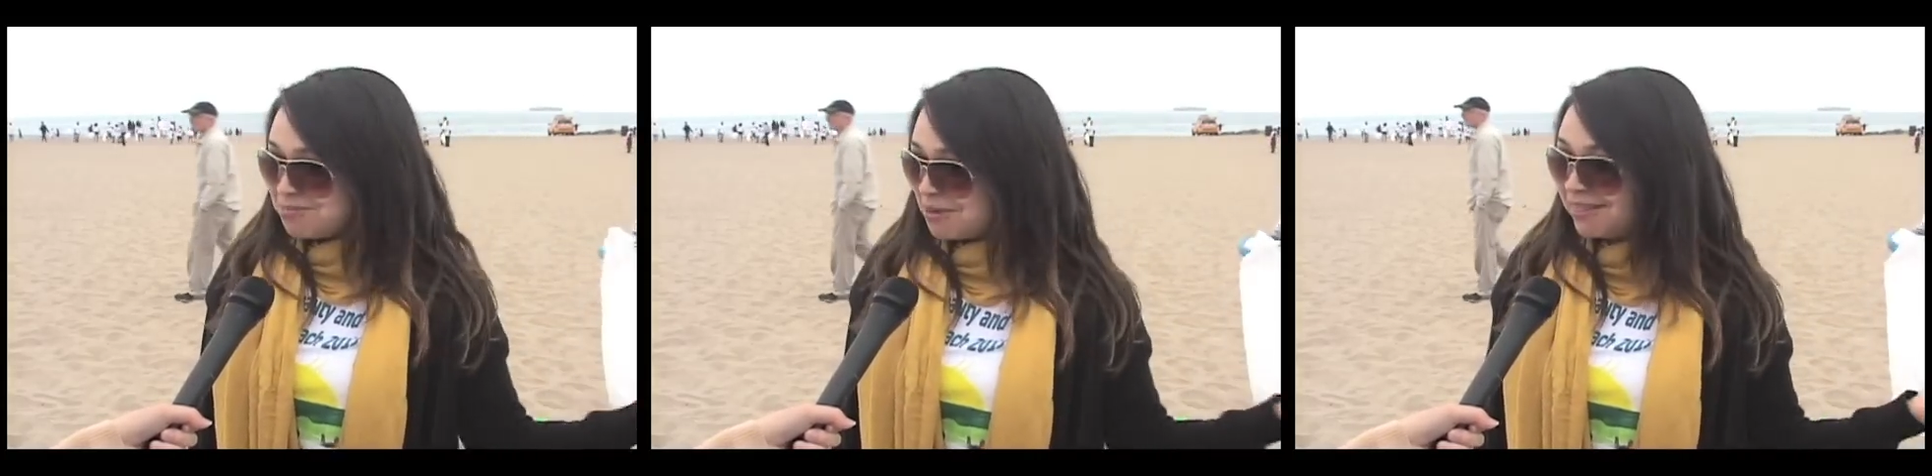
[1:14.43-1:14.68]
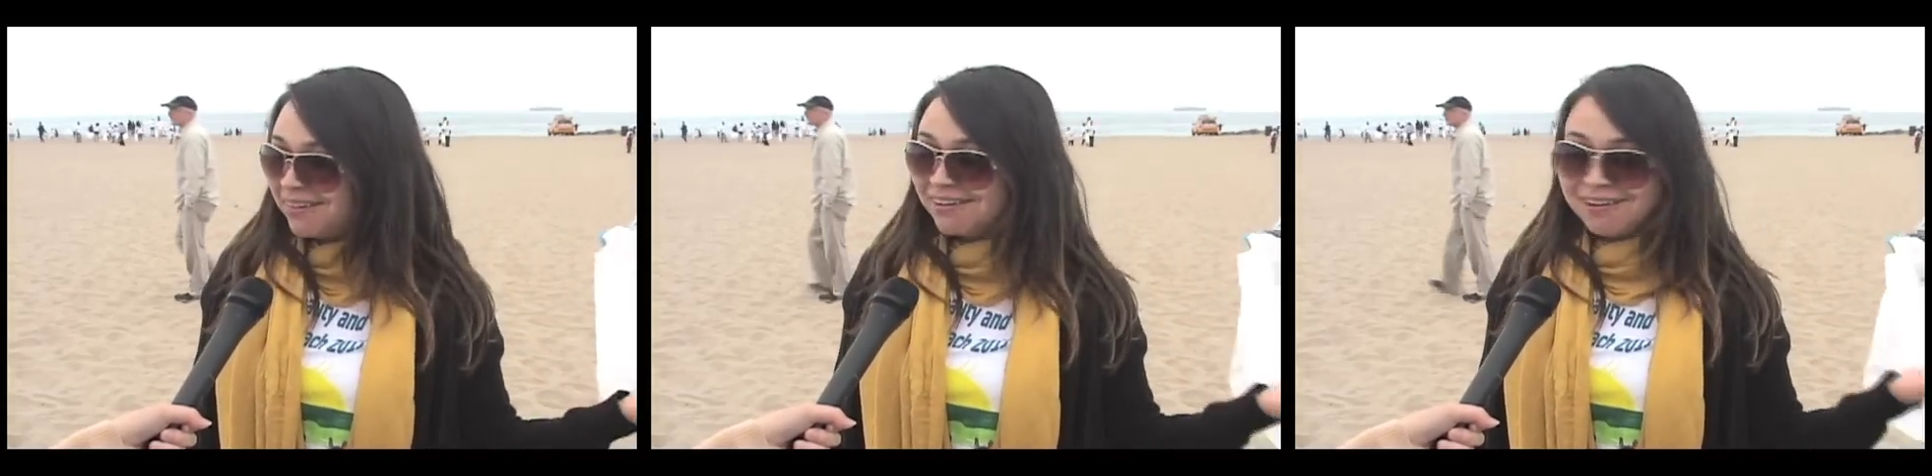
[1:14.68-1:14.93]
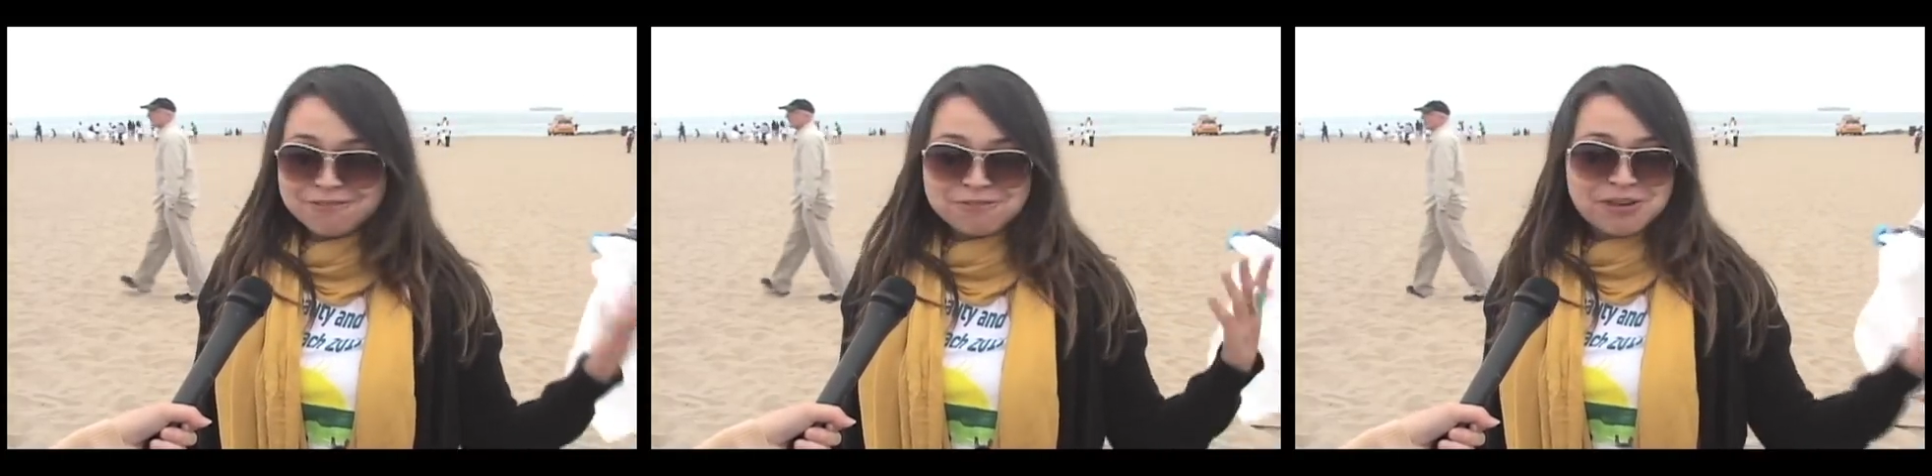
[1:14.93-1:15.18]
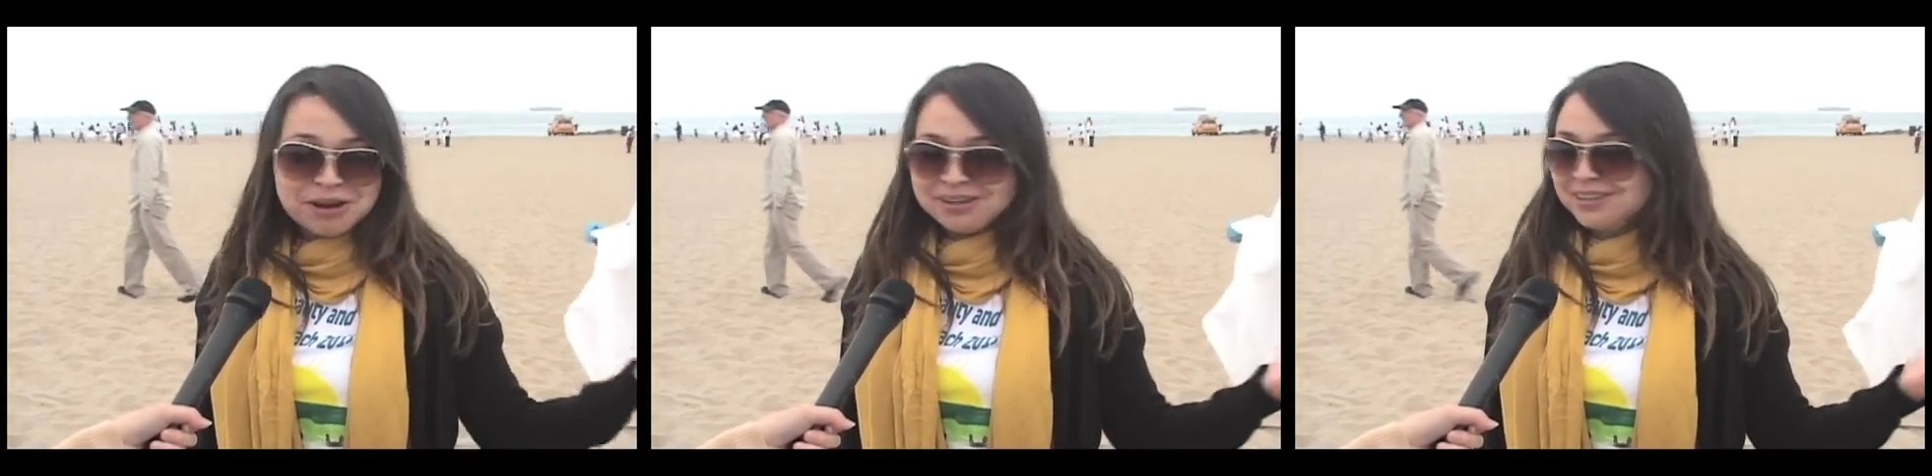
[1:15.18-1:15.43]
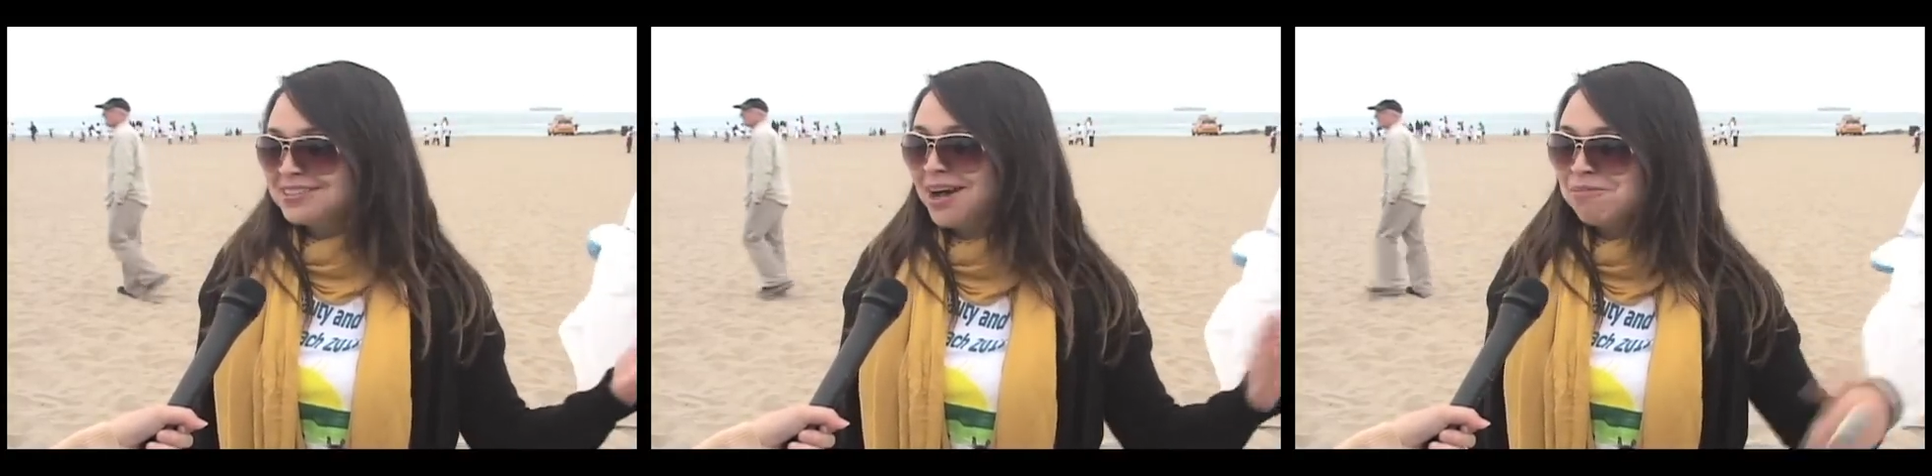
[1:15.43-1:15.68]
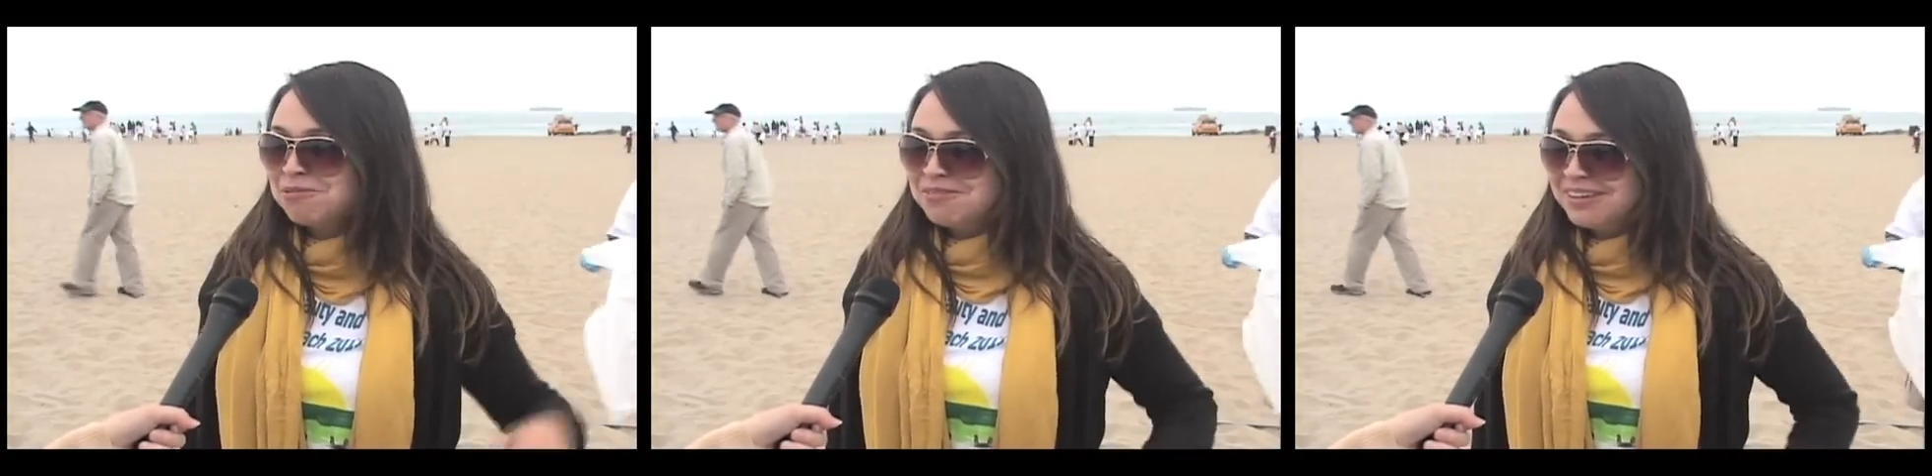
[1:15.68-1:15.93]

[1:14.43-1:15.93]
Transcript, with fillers: but they're very on top of